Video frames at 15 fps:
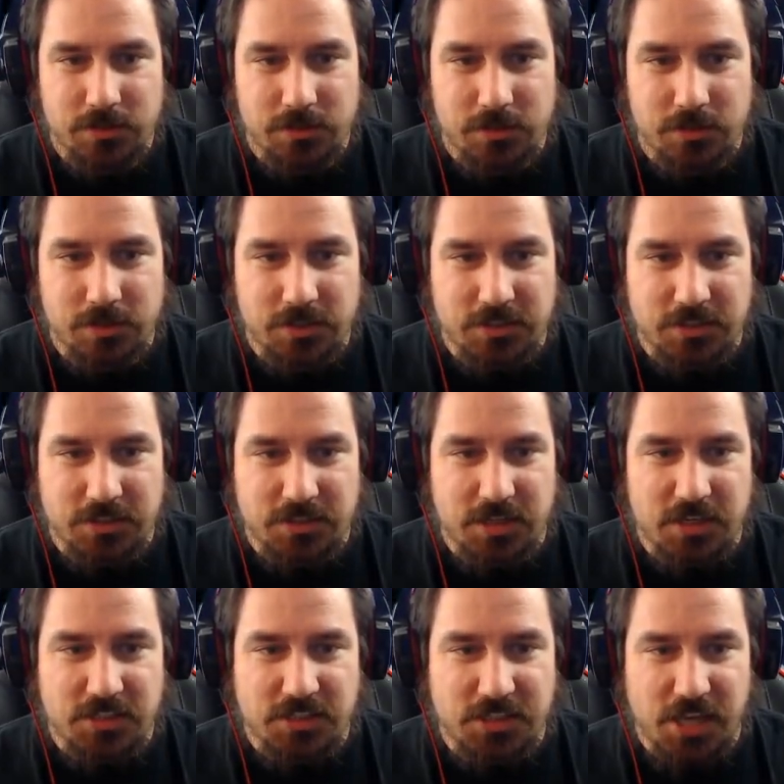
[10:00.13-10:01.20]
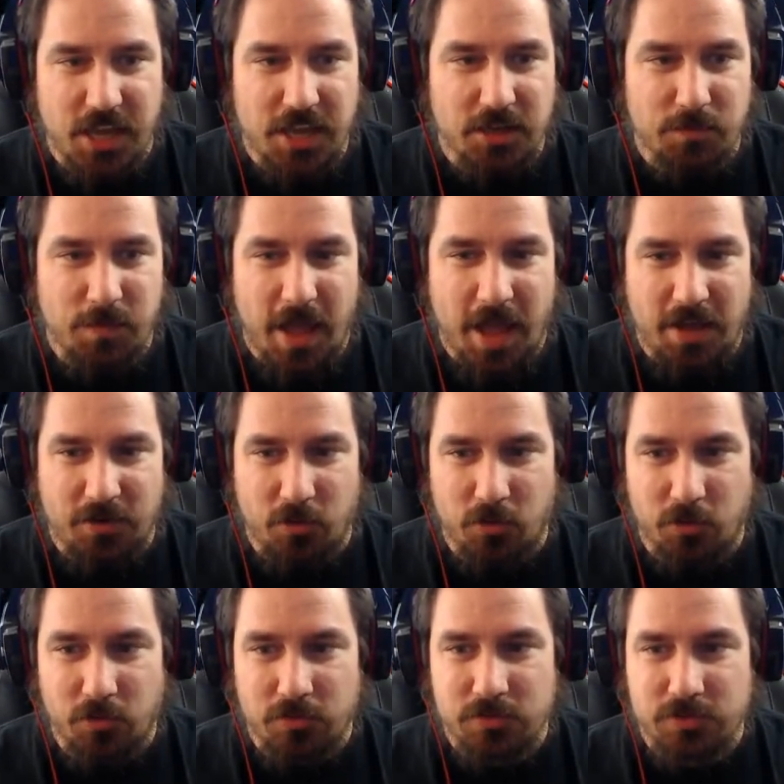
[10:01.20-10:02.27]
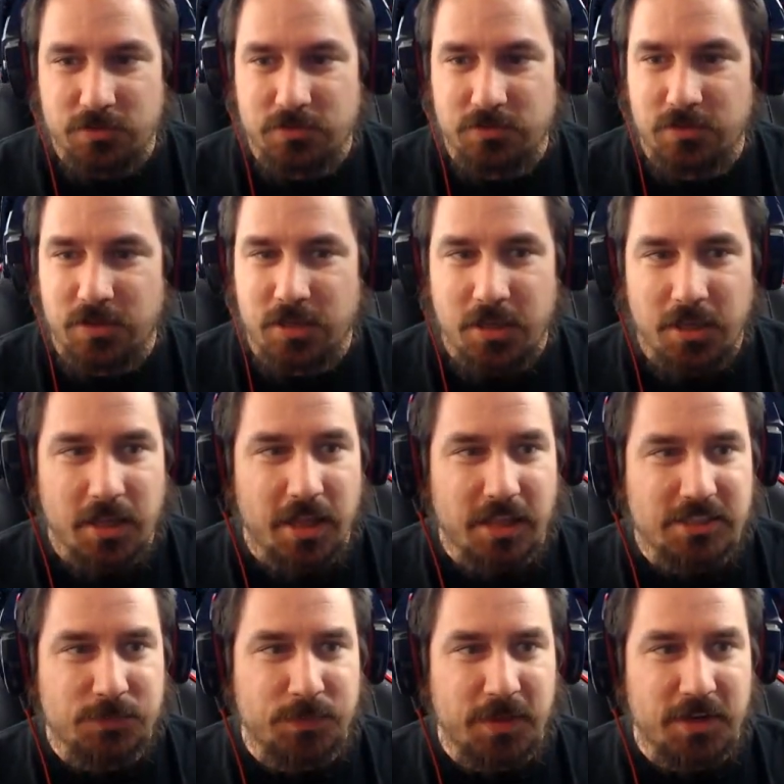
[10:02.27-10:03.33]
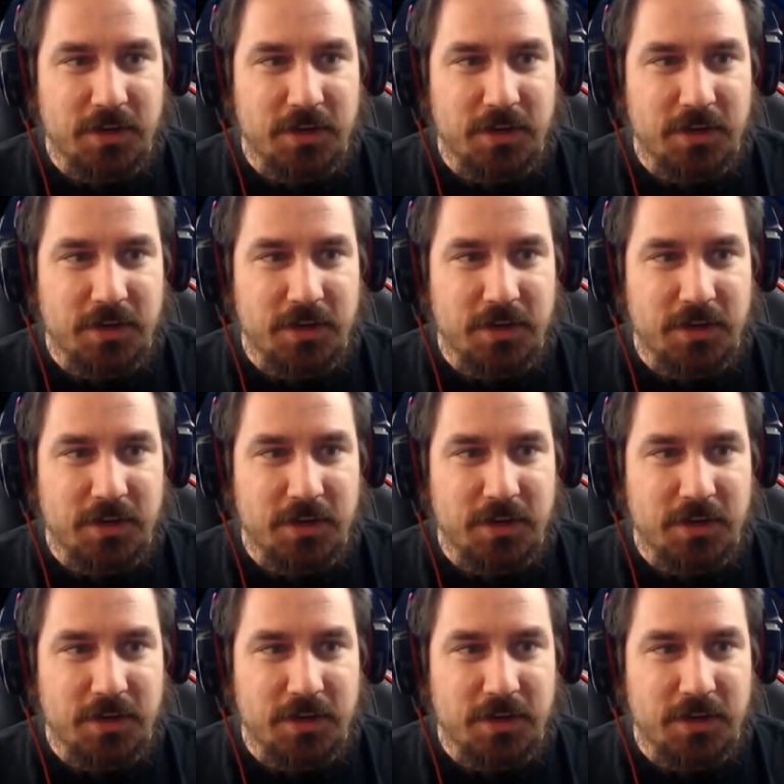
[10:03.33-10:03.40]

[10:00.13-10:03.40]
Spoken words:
This is an insane battle. Let's speed it